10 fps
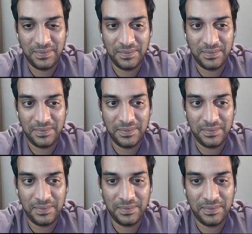
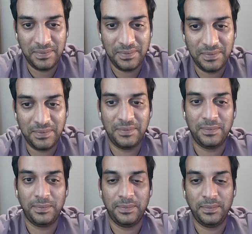
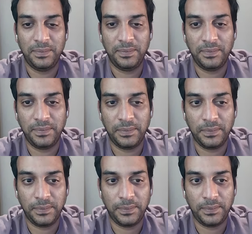
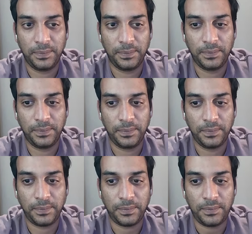
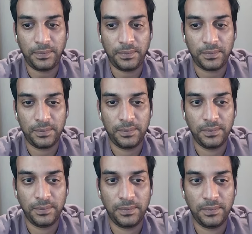
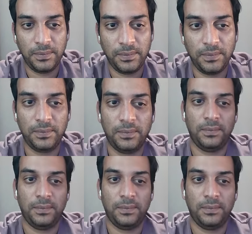(silent)